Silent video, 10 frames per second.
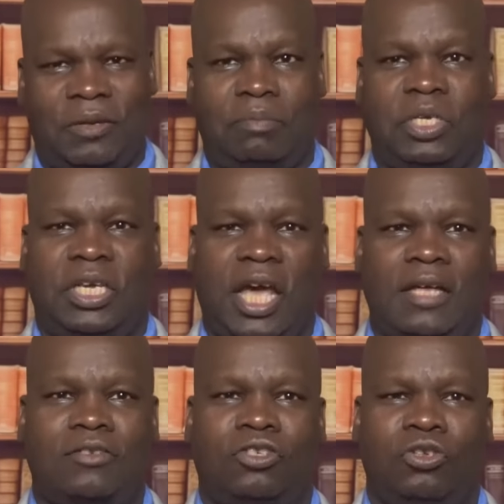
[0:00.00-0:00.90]

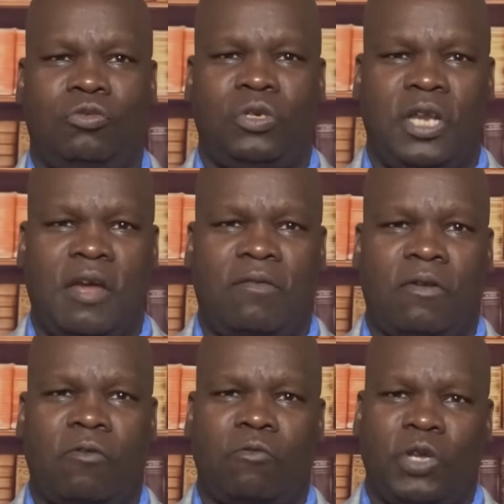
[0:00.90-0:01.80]
because you
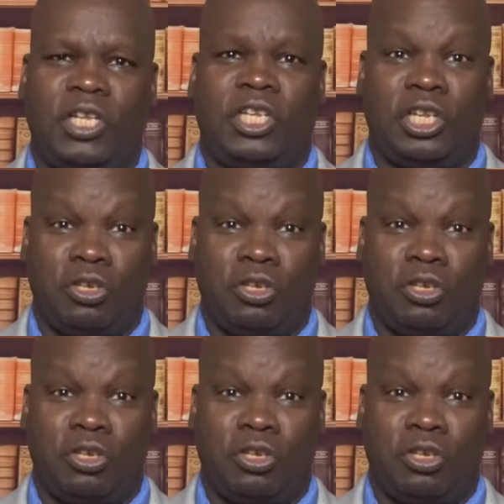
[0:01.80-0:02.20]
never really